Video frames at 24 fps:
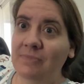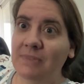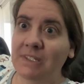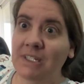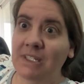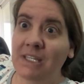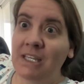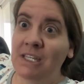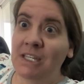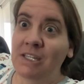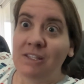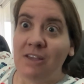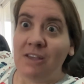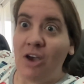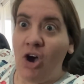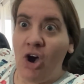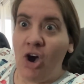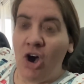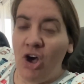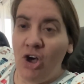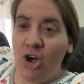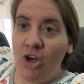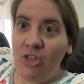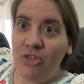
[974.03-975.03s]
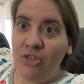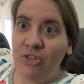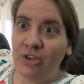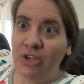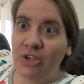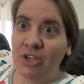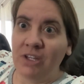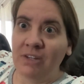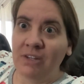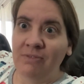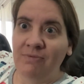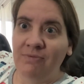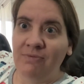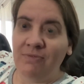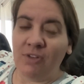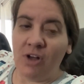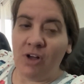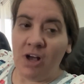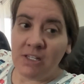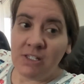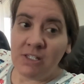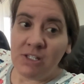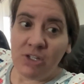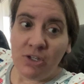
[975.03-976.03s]
And all the good
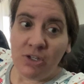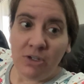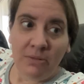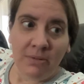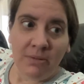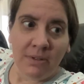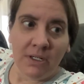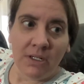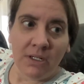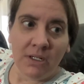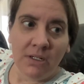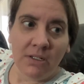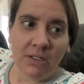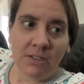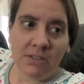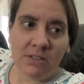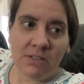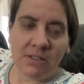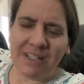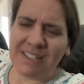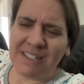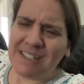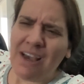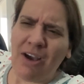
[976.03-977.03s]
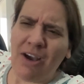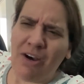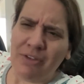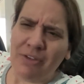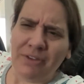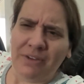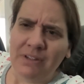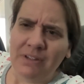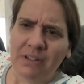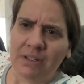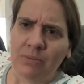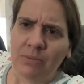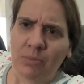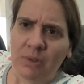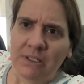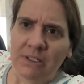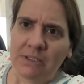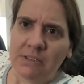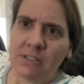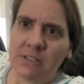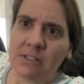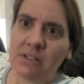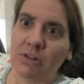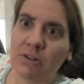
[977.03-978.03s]
floss tubers, I say all the good
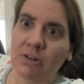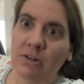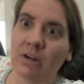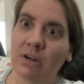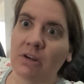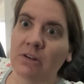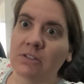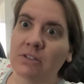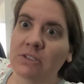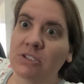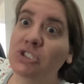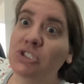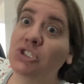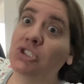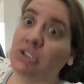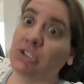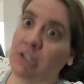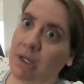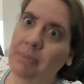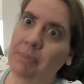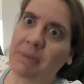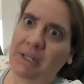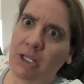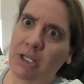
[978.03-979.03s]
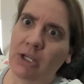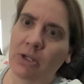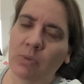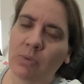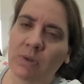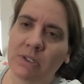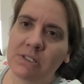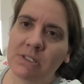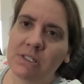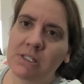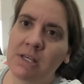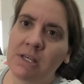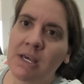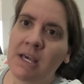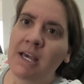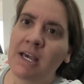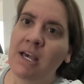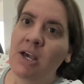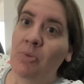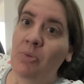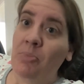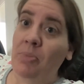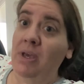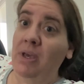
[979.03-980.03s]
ones, there are so many good ones,
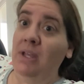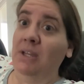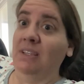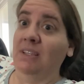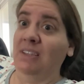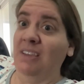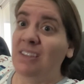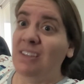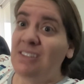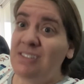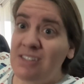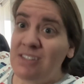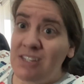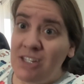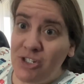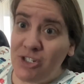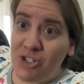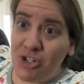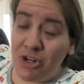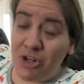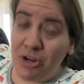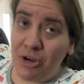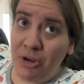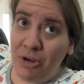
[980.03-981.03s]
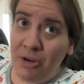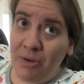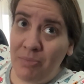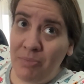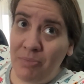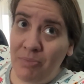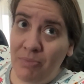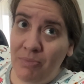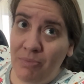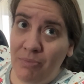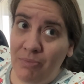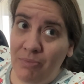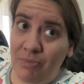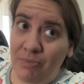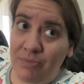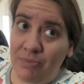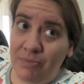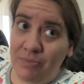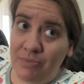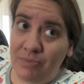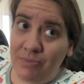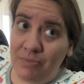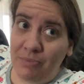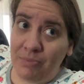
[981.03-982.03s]
but Kitten Stitcher
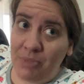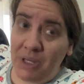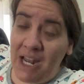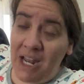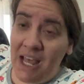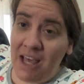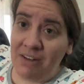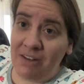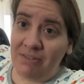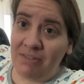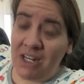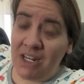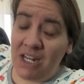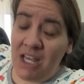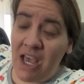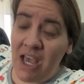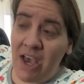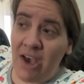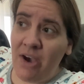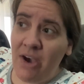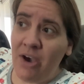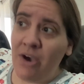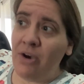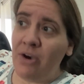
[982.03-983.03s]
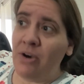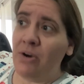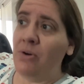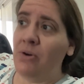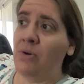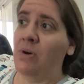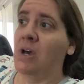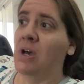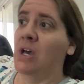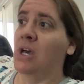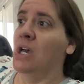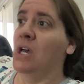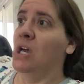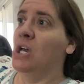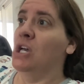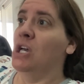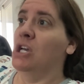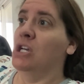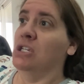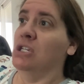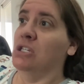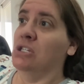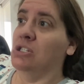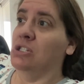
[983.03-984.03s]
put out a video,
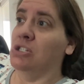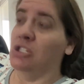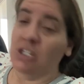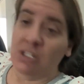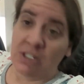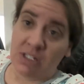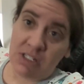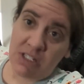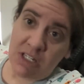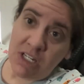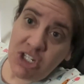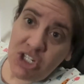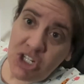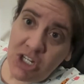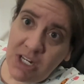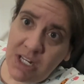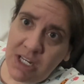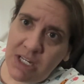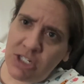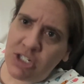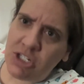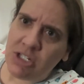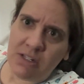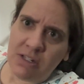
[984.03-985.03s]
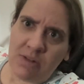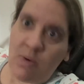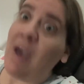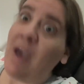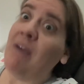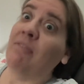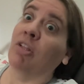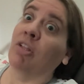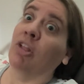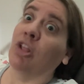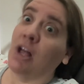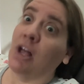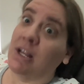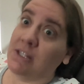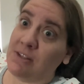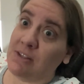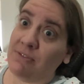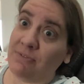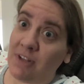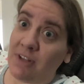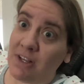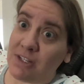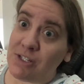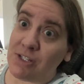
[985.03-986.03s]
Jen Stitching It, so I have lots of
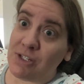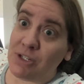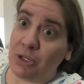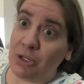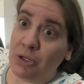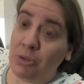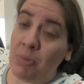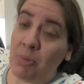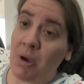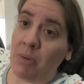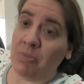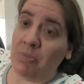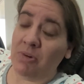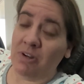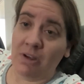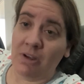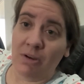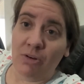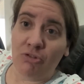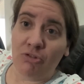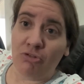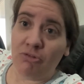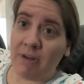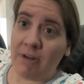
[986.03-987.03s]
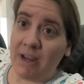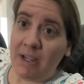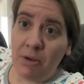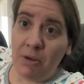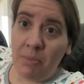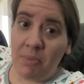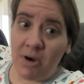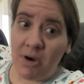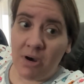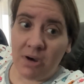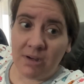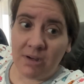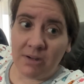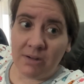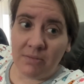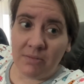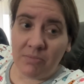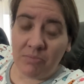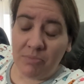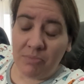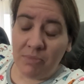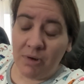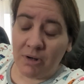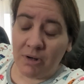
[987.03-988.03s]
floss tube. I'm going to crank them
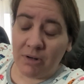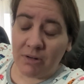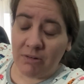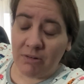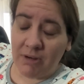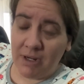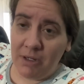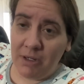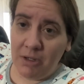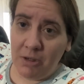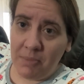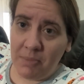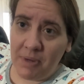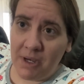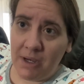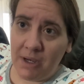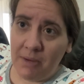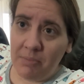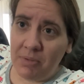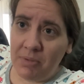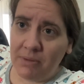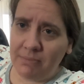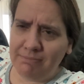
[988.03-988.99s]
up.